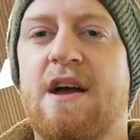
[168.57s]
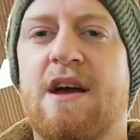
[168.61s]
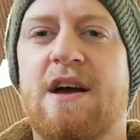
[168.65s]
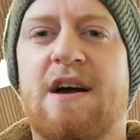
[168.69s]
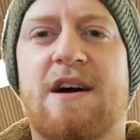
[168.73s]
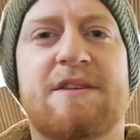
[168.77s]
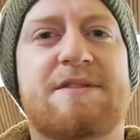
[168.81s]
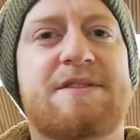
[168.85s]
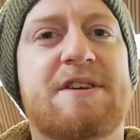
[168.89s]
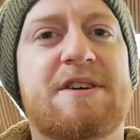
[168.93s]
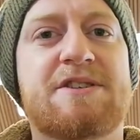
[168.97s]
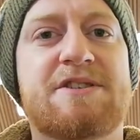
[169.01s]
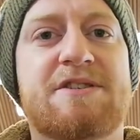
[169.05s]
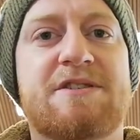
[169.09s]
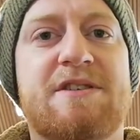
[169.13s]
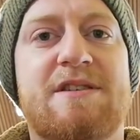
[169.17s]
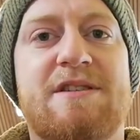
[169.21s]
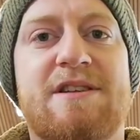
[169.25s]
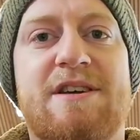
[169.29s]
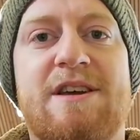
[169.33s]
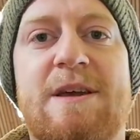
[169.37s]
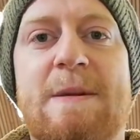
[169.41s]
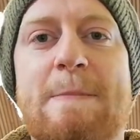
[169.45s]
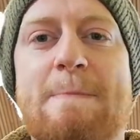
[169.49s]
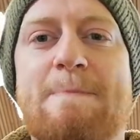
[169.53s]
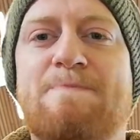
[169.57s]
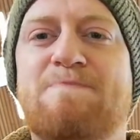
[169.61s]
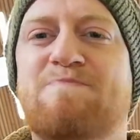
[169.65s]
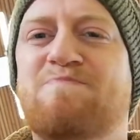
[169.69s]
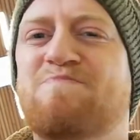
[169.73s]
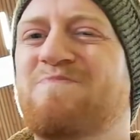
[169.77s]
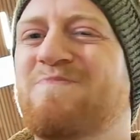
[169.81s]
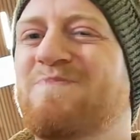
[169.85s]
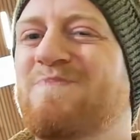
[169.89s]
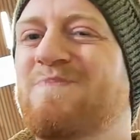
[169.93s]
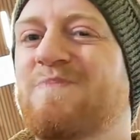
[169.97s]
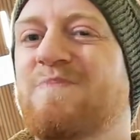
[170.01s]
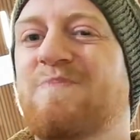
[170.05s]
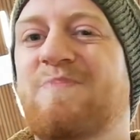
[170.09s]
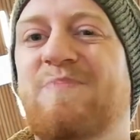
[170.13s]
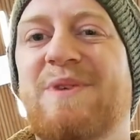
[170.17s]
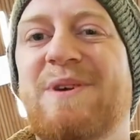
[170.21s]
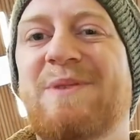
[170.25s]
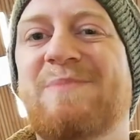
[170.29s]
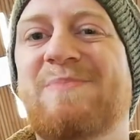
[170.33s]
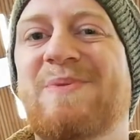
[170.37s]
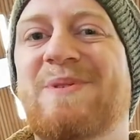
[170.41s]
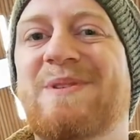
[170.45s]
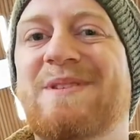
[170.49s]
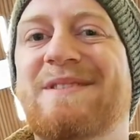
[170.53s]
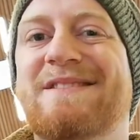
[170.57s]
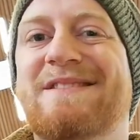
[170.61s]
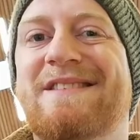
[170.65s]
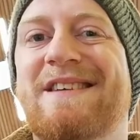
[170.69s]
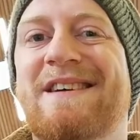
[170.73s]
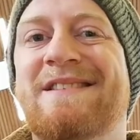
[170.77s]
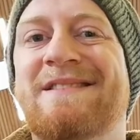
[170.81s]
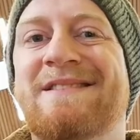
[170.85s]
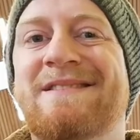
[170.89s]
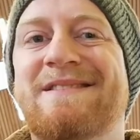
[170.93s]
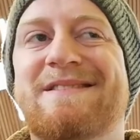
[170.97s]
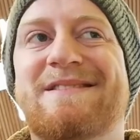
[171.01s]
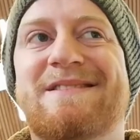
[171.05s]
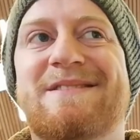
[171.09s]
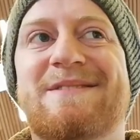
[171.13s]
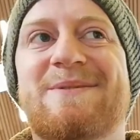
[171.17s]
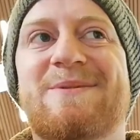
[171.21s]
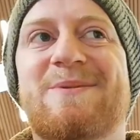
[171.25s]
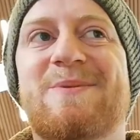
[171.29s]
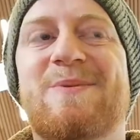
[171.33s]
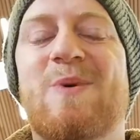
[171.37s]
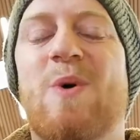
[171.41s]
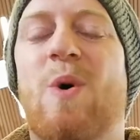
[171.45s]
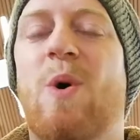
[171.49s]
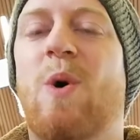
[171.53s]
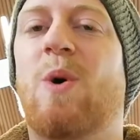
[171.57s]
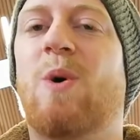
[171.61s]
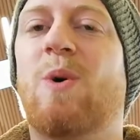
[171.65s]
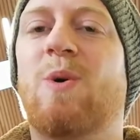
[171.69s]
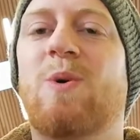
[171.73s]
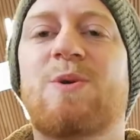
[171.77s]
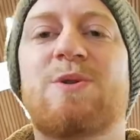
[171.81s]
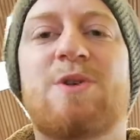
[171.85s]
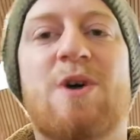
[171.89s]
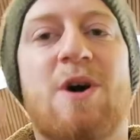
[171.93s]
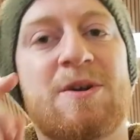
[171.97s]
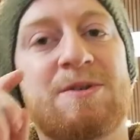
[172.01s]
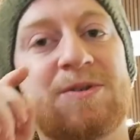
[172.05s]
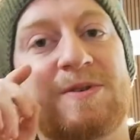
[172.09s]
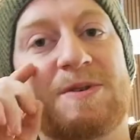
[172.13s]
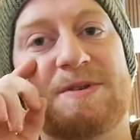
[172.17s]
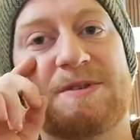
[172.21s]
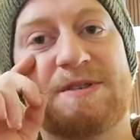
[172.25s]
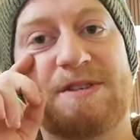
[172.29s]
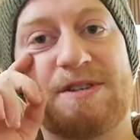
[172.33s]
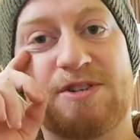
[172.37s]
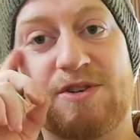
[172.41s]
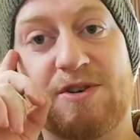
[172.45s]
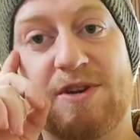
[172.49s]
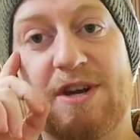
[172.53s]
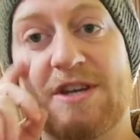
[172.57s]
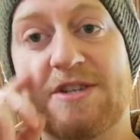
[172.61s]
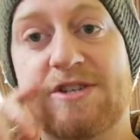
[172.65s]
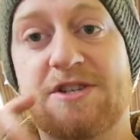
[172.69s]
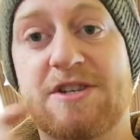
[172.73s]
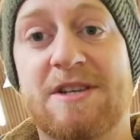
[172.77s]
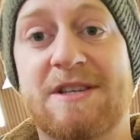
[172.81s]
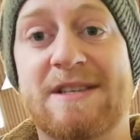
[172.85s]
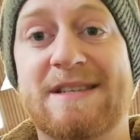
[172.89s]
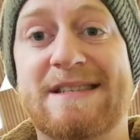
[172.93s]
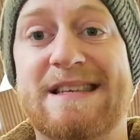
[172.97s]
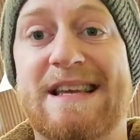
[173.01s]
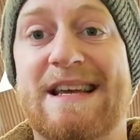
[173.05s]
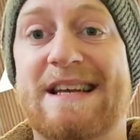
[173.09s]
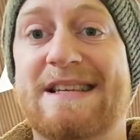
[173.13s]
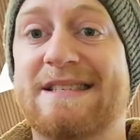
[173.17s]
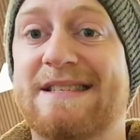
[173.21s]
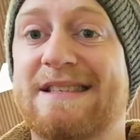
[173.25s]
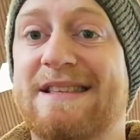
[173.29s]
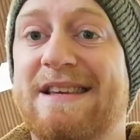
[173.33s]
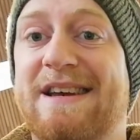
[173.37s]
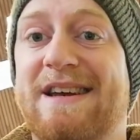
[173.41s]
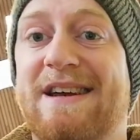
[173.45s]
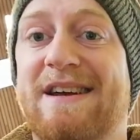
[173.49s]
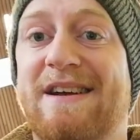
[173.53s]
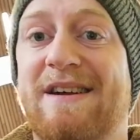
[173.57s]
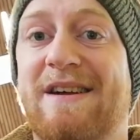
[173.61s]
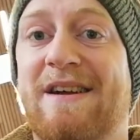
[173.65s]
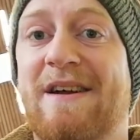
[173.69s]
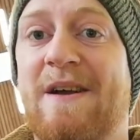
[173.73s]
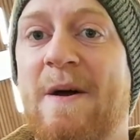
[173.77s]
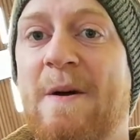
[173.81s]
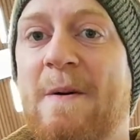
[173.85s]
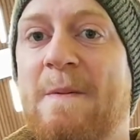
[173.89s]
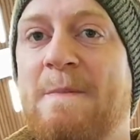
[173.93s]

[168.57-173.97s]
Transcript: Additionally, people tend to hold on to situations as they're